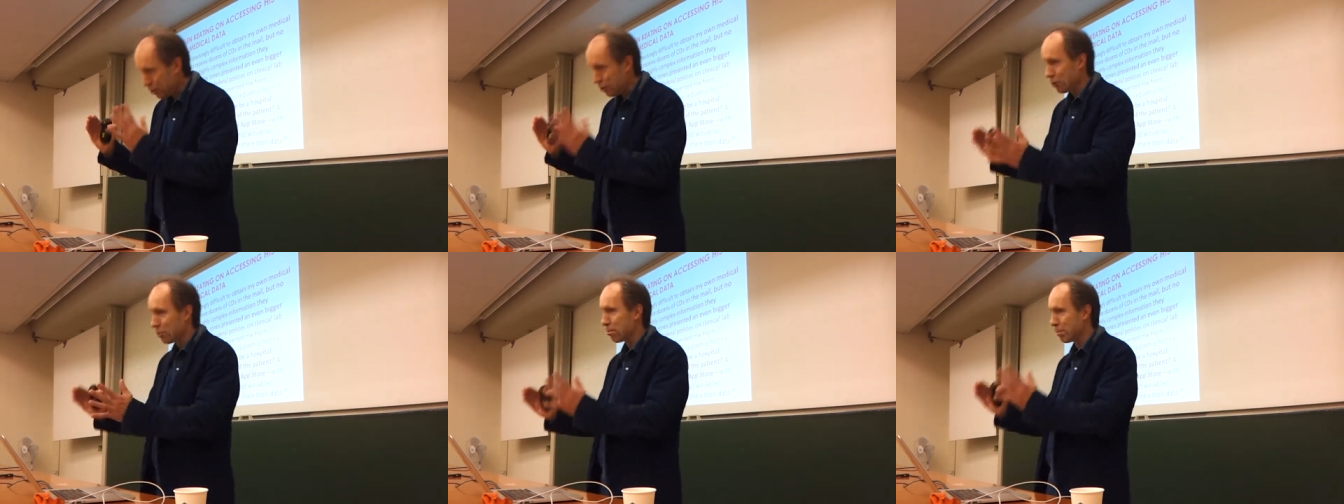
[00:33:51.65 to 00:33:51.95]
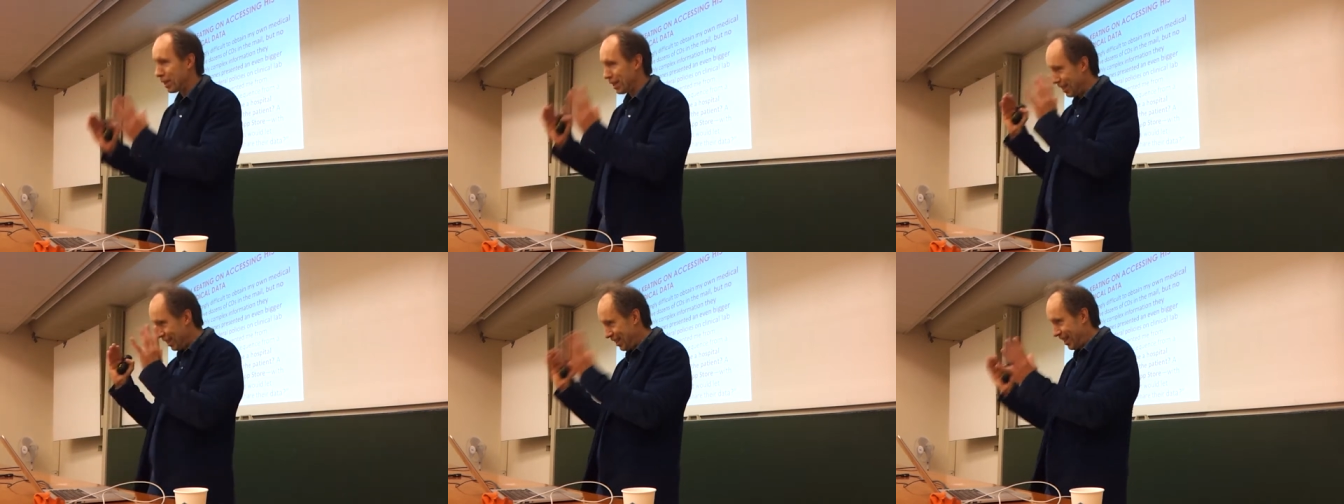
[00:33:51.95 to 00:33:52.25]
should
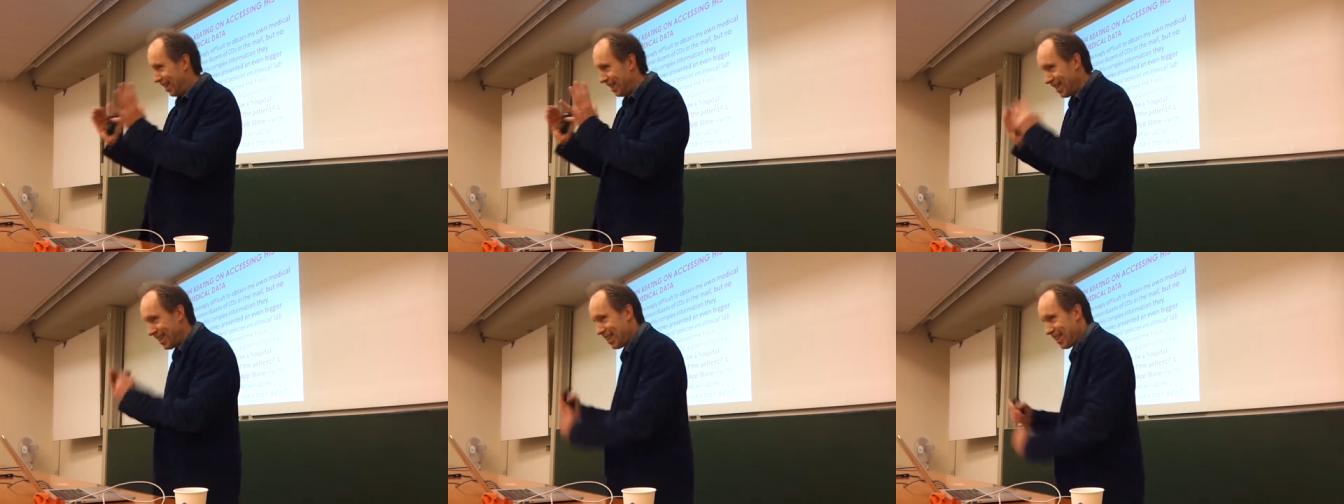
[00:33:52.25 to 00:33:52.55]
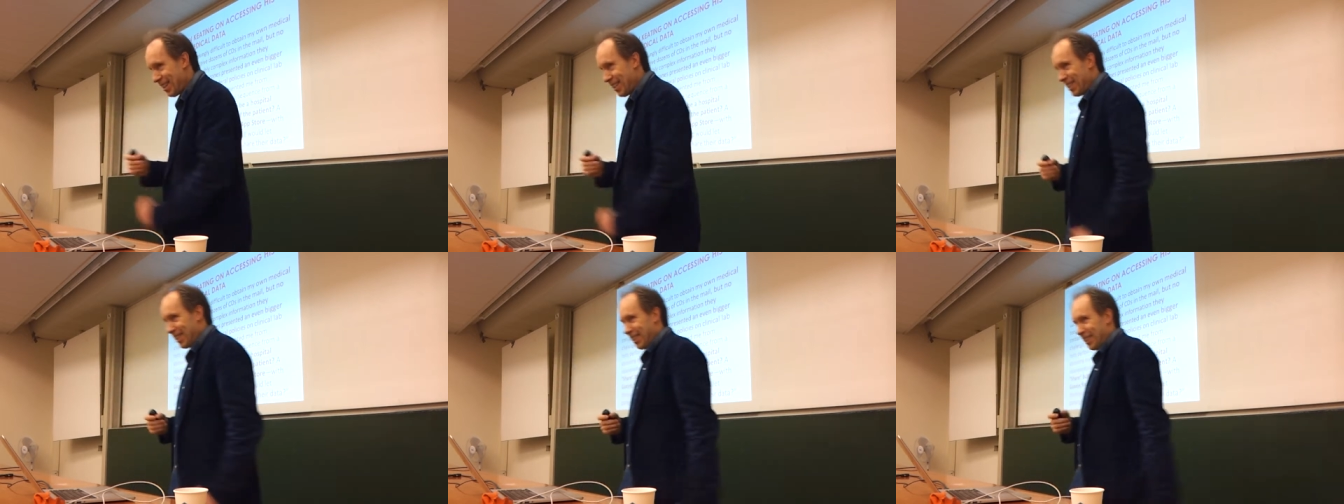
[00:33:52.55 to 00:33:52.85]
be
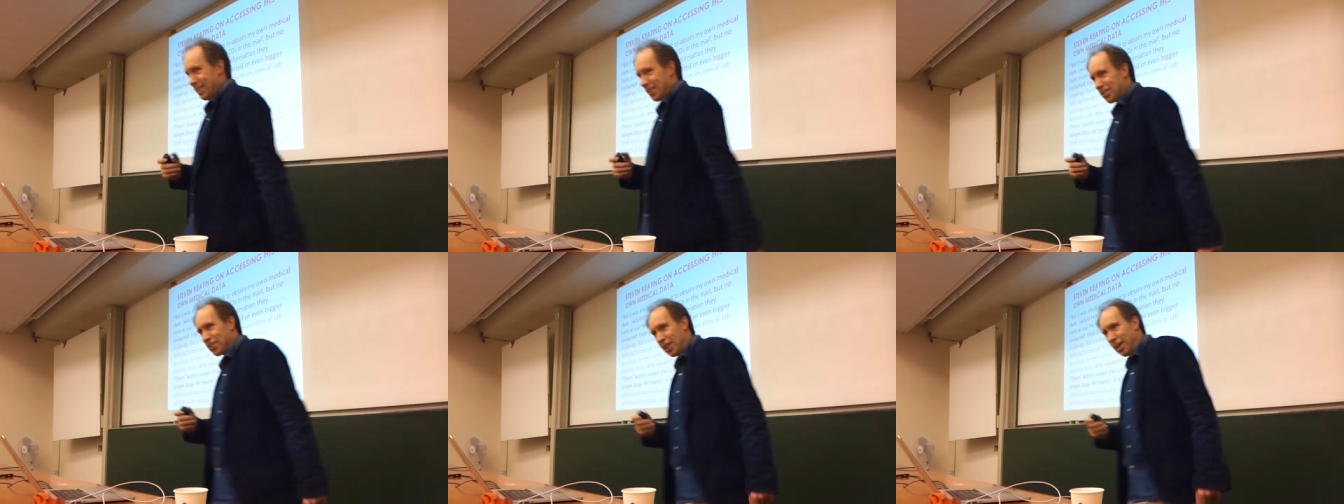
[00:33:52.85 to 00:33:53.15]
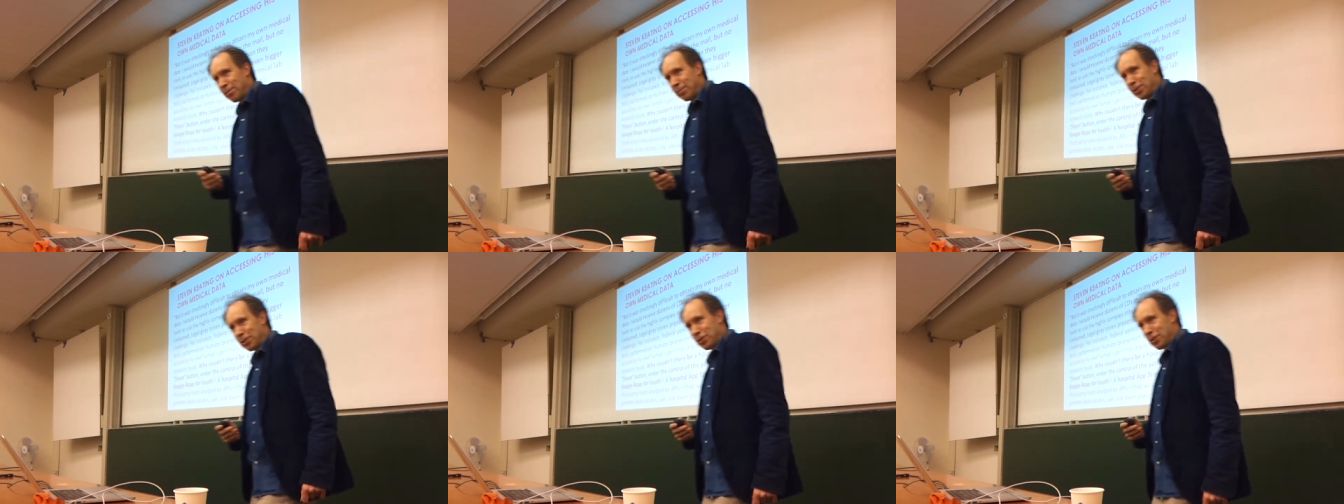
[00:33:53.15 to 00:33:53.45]
the
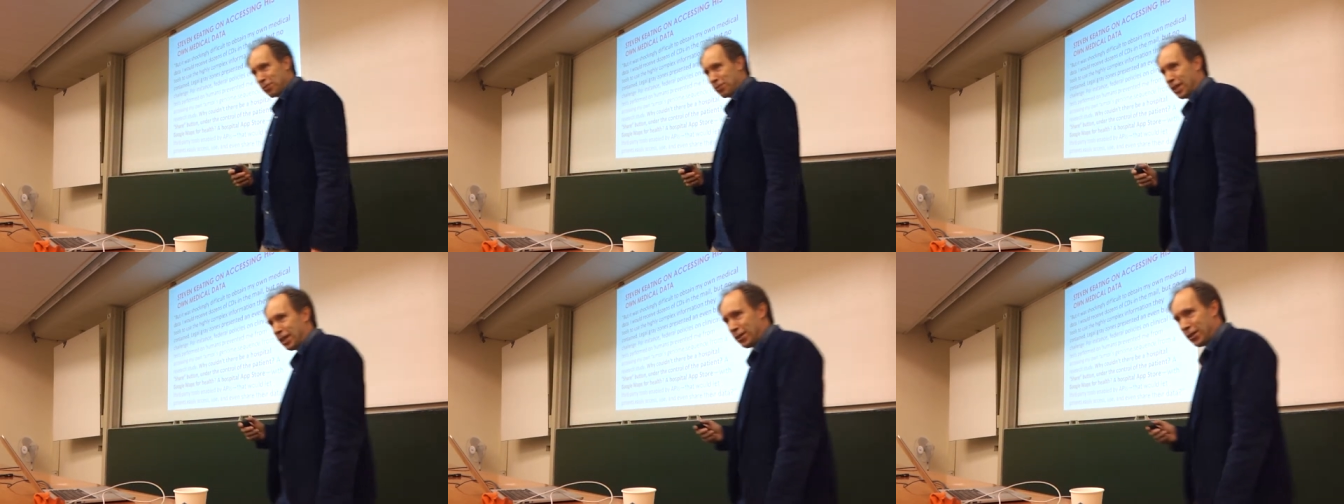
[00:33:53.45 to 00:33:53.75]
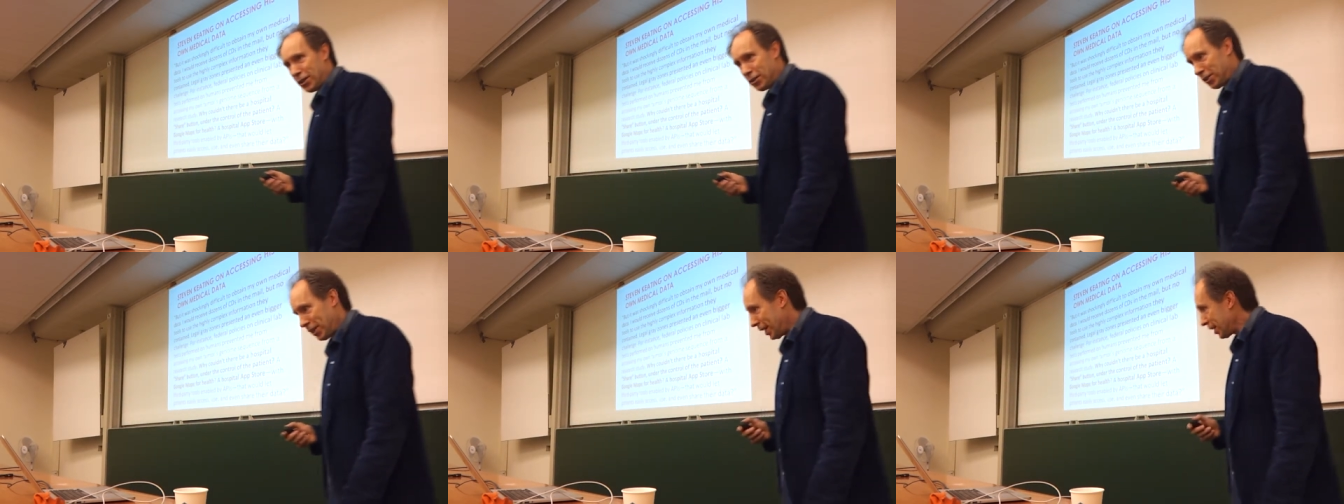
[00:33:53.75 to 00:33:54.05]
champions of
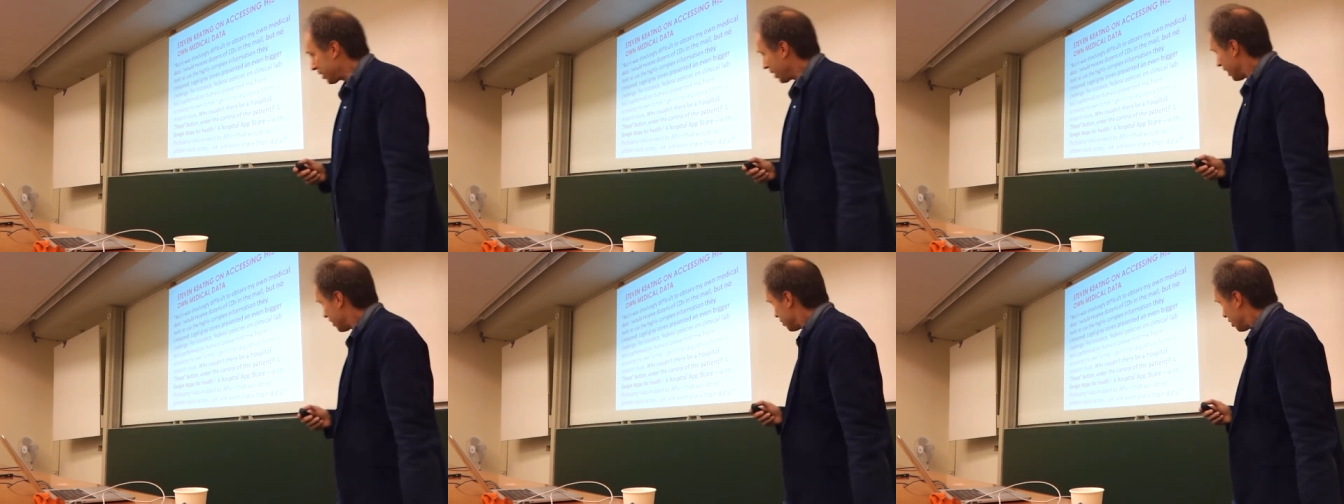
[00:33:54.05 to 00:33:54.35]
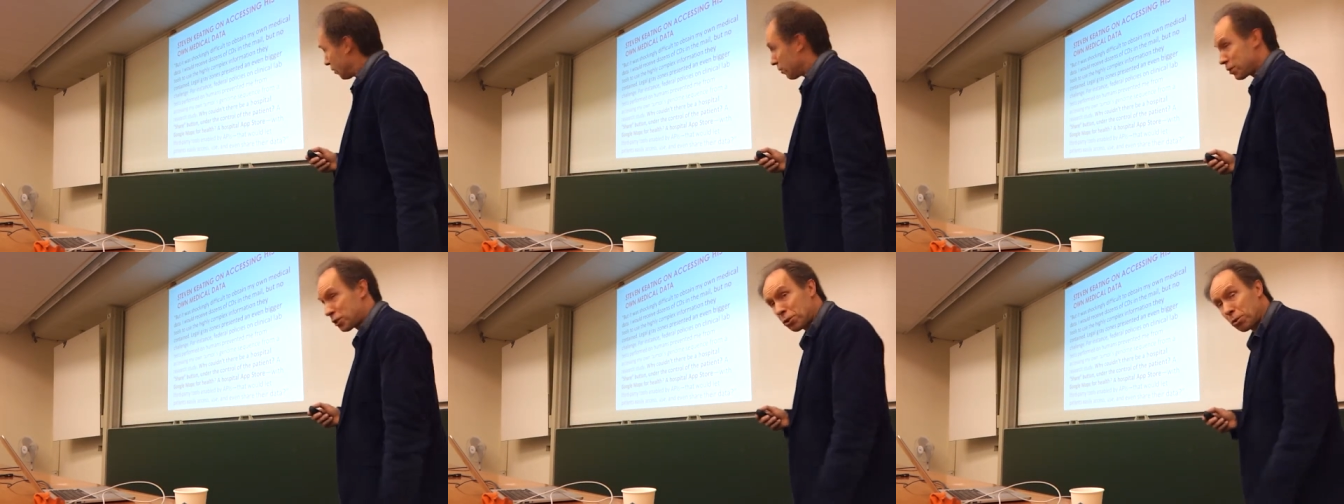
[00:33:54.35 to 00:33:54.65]
their own data.
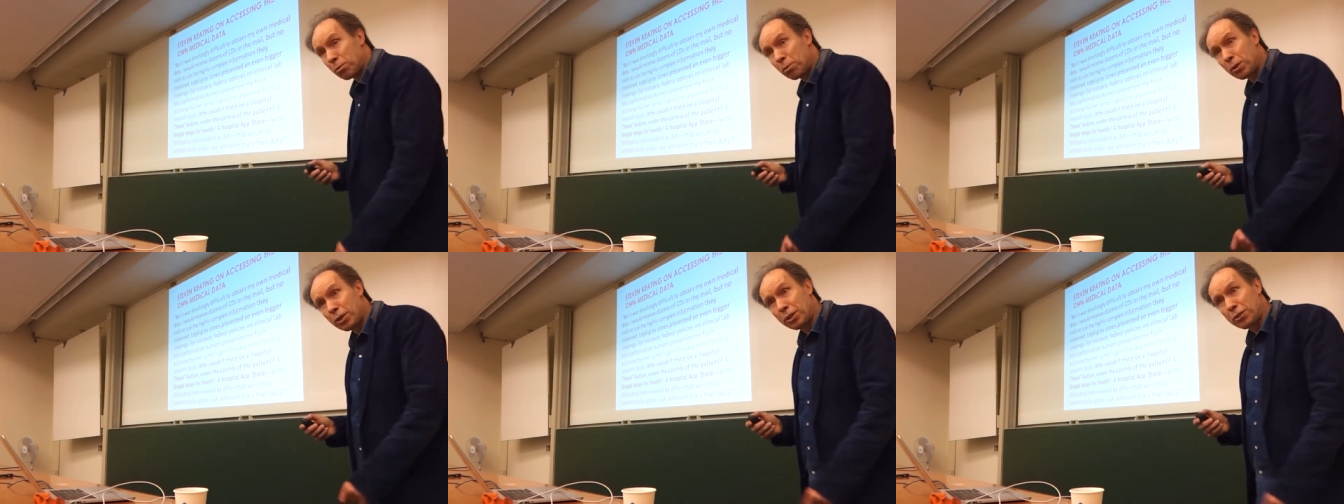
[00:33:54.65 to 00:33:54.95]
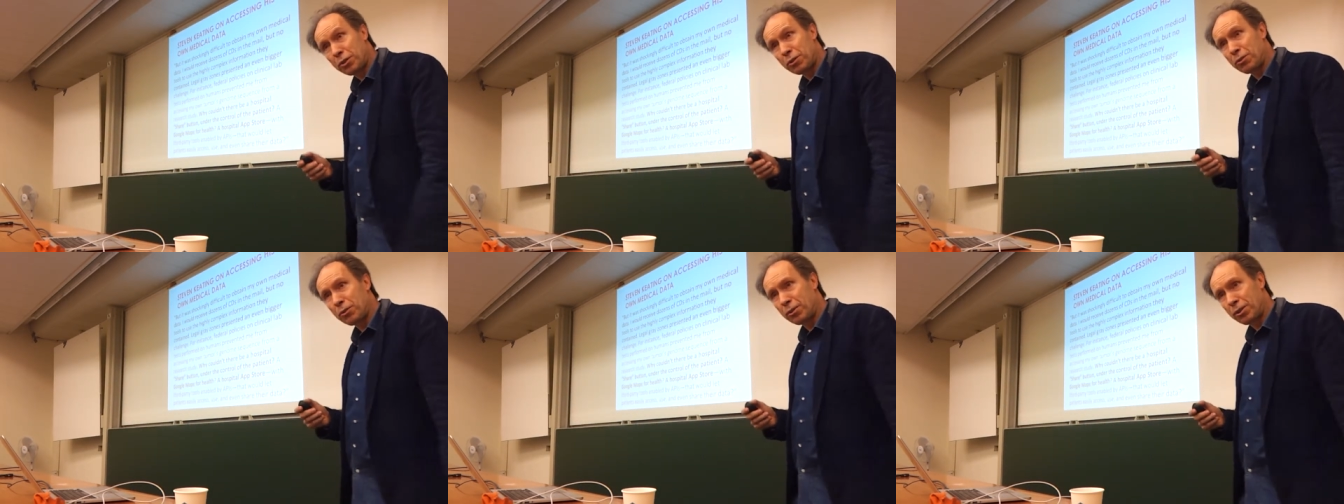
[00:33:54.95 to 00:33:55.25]
So we should work
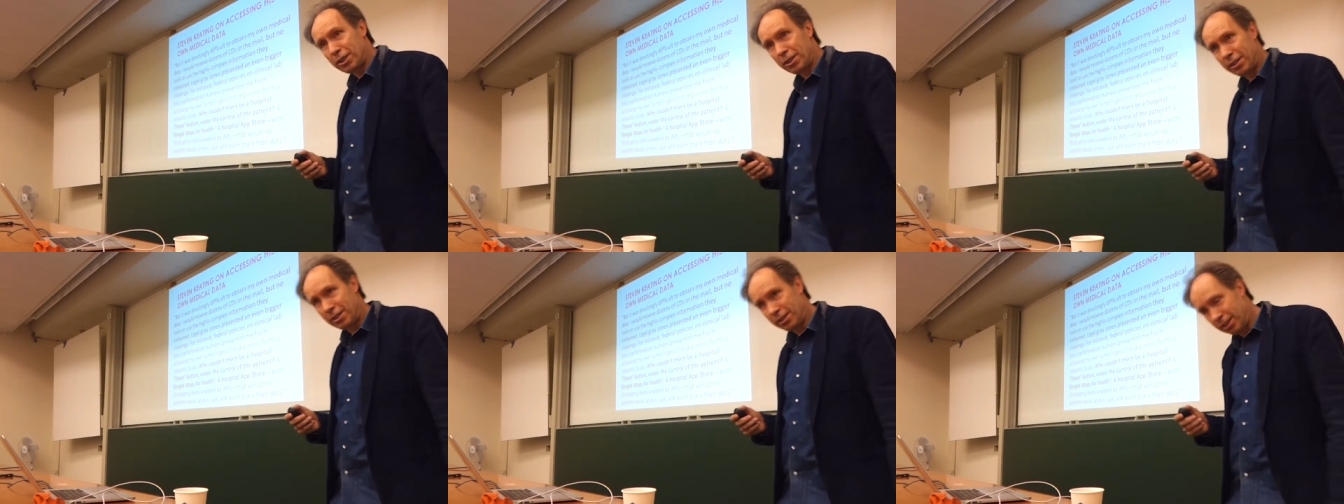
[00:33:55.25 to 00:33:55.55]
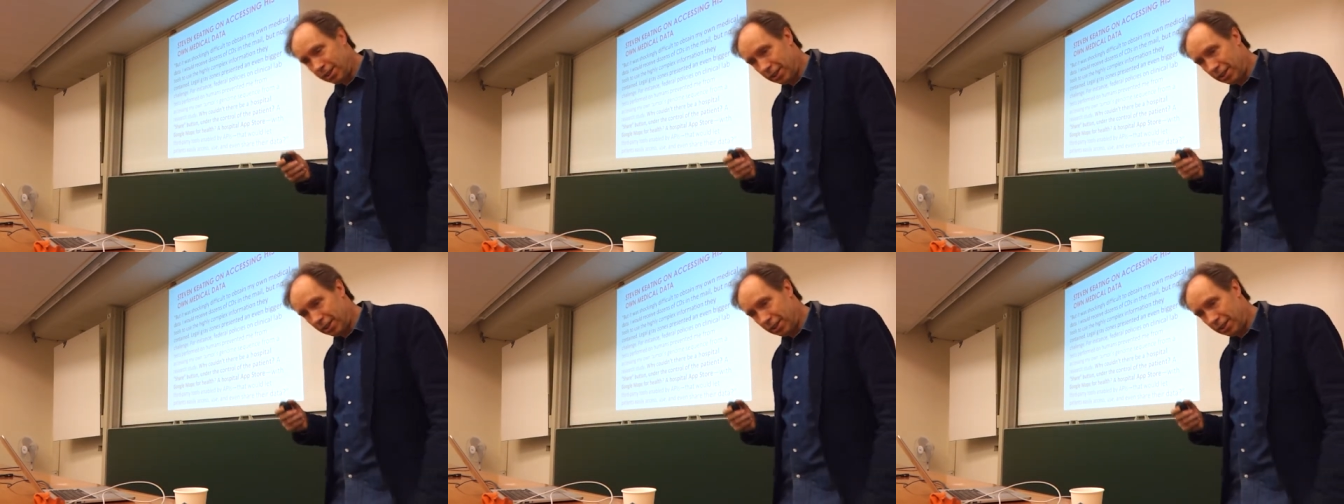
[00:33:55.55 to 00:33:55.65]
through,